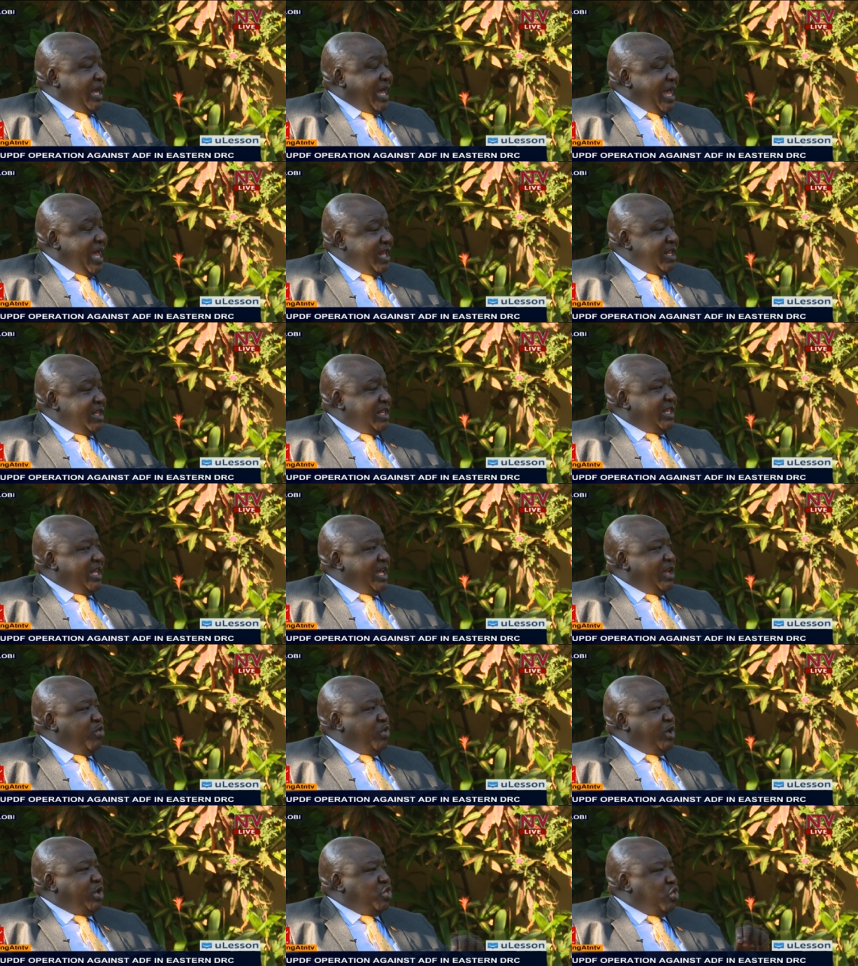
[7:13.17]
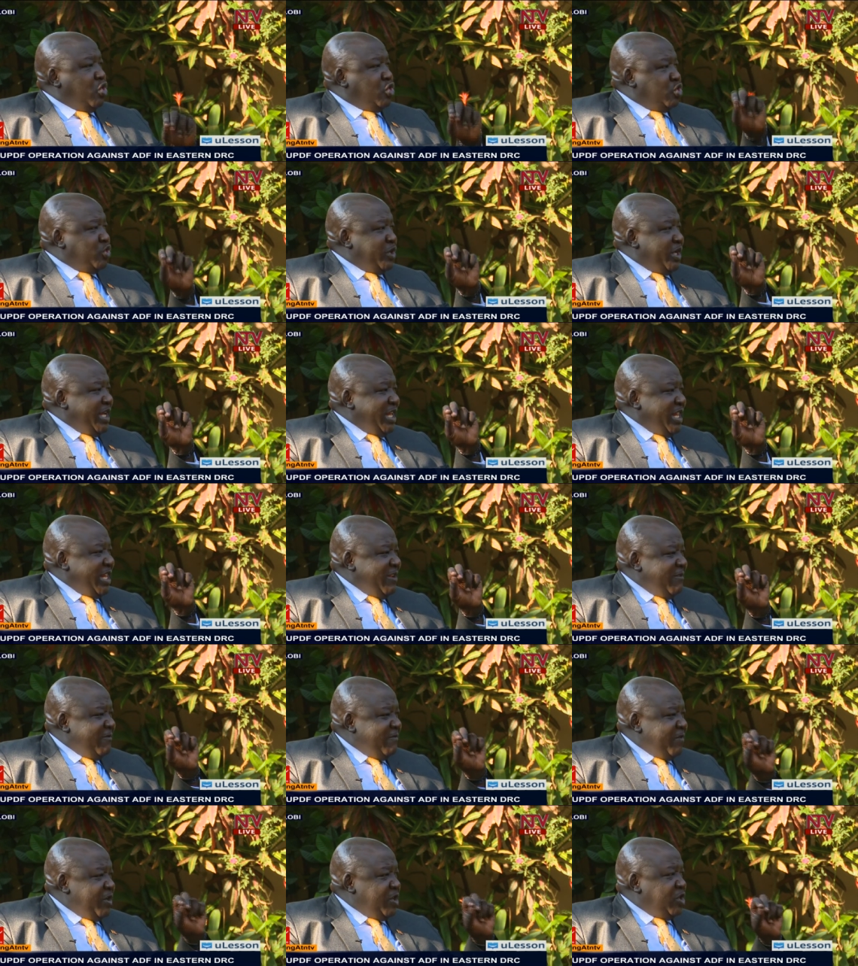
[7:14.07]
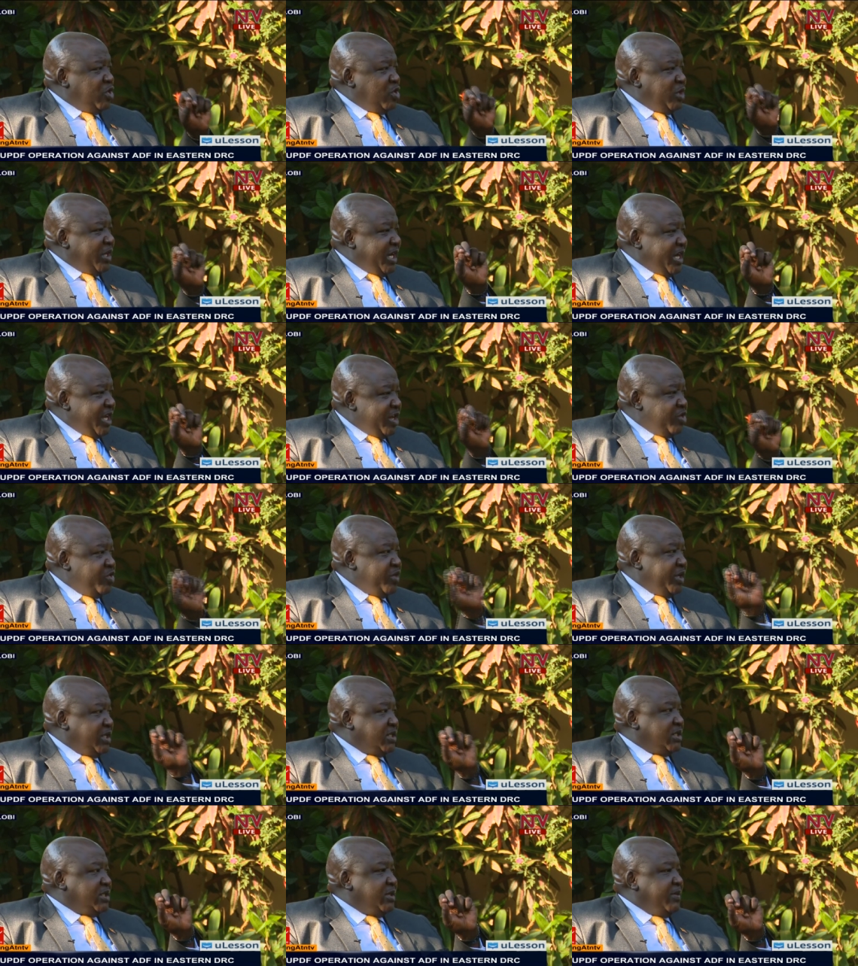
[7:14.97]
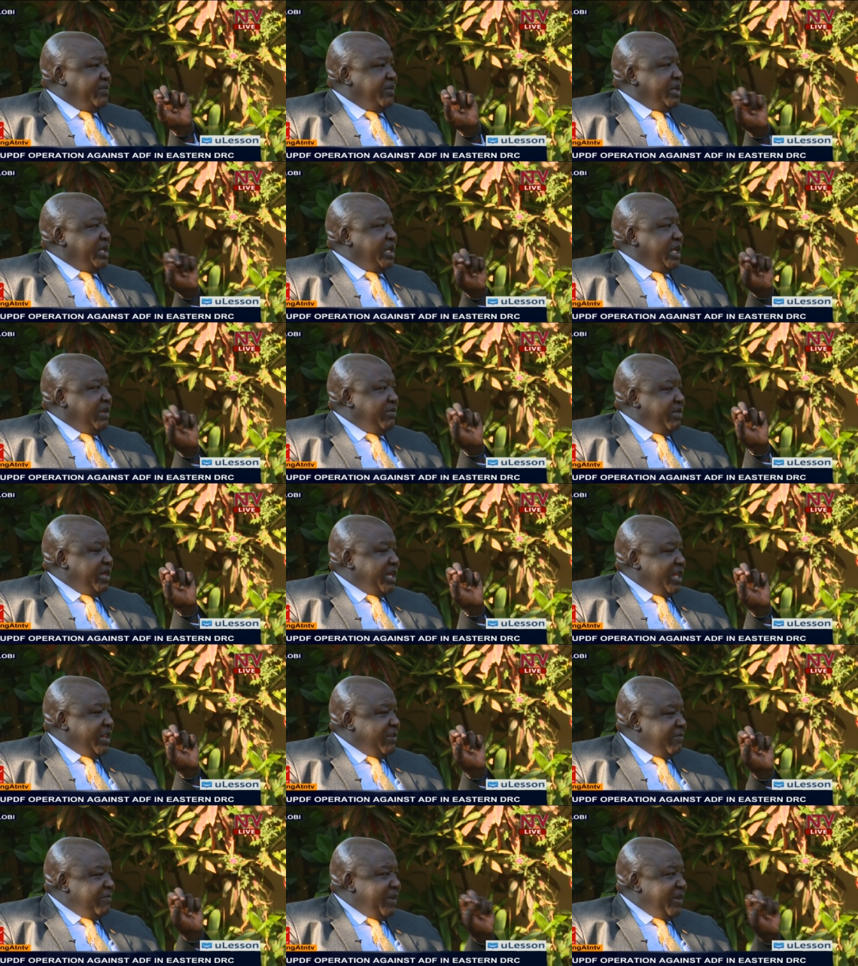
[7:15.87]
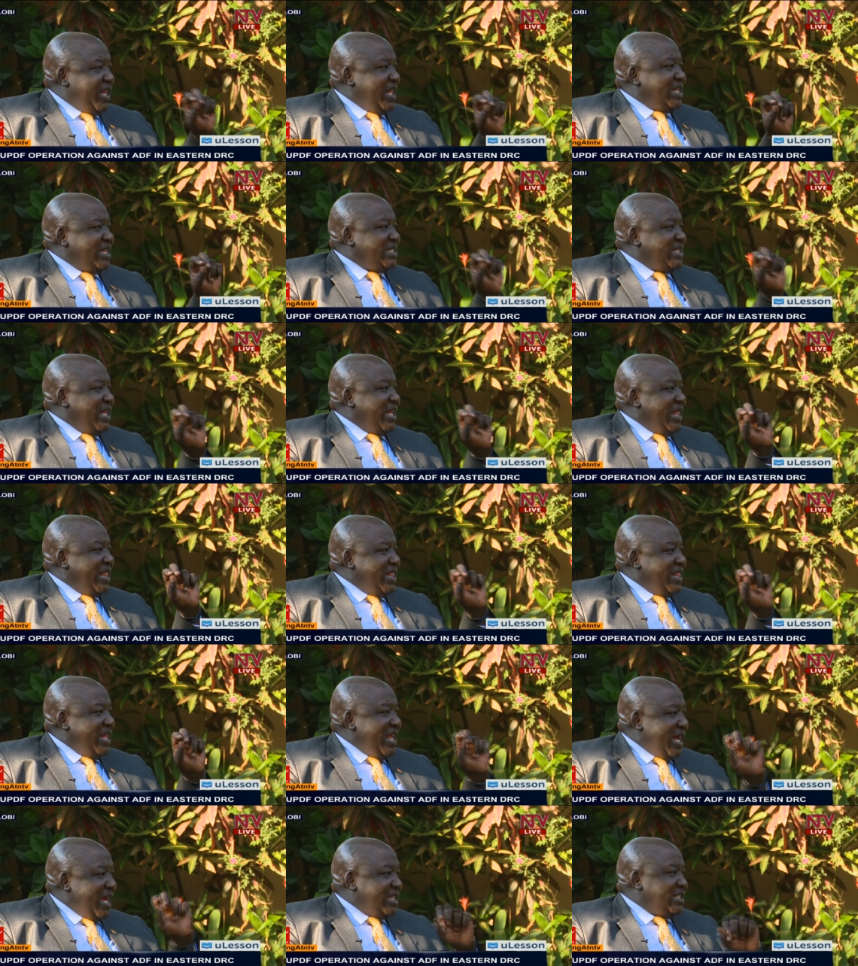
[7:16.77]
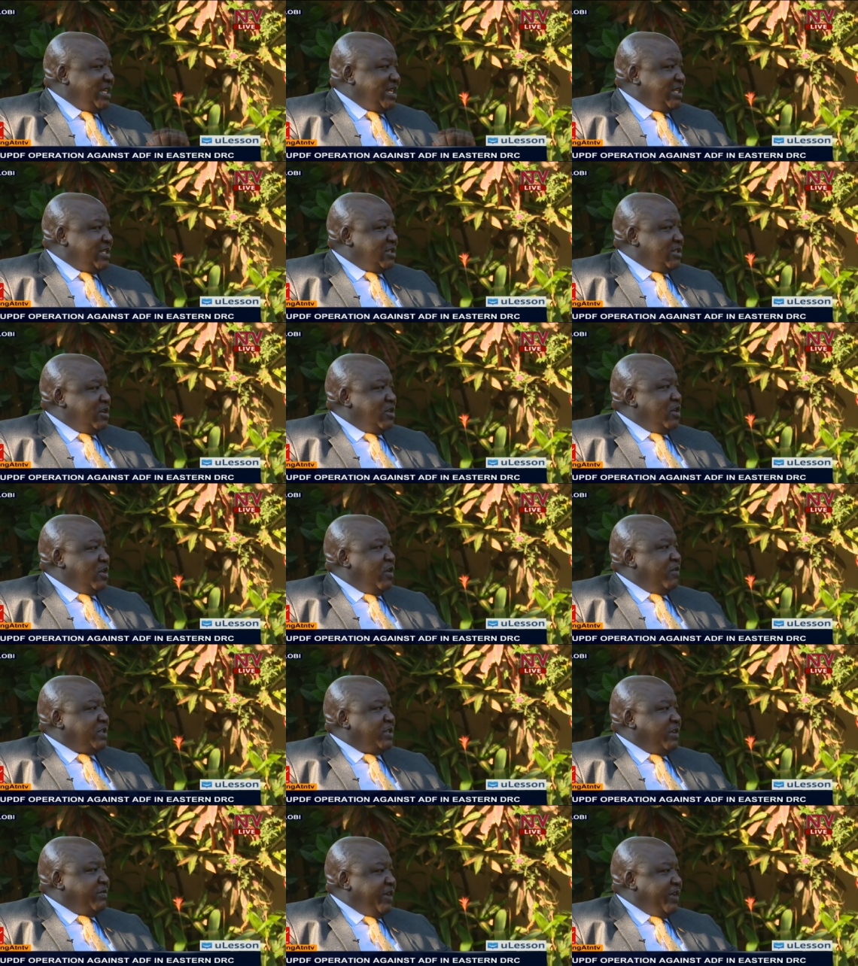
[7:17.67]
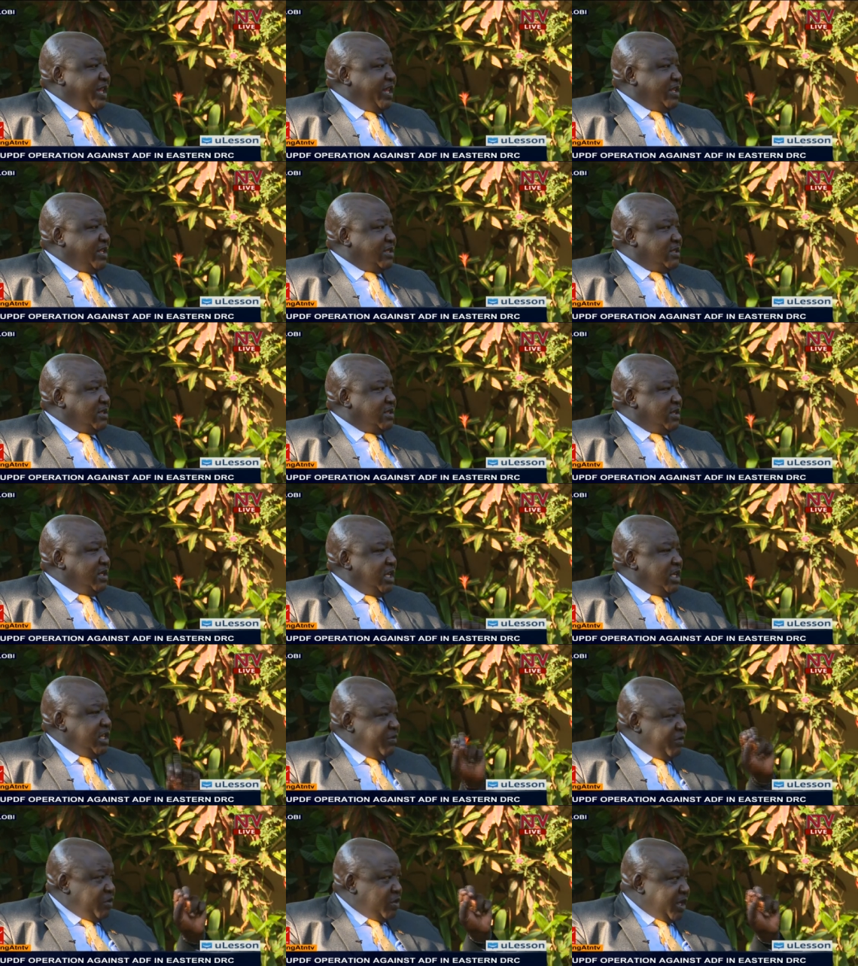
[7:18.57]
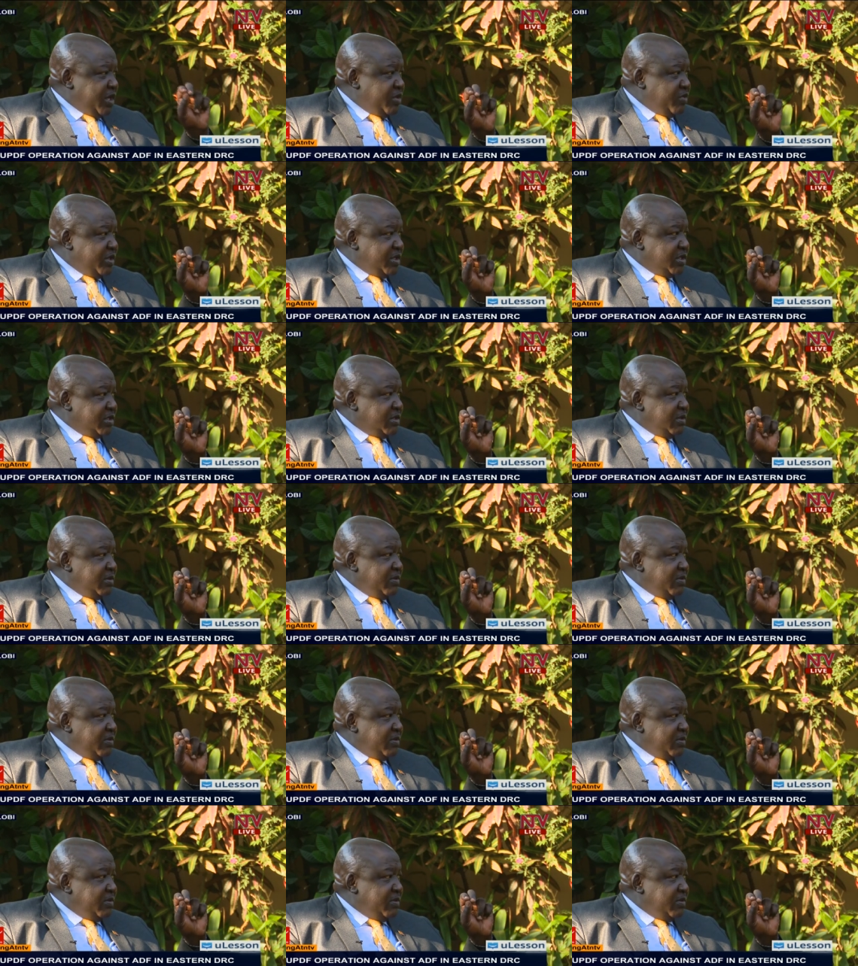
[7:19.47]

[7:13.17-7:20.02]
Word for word: And then we talked to individual countries if they can avail us their assets of surveillance. Individual countries.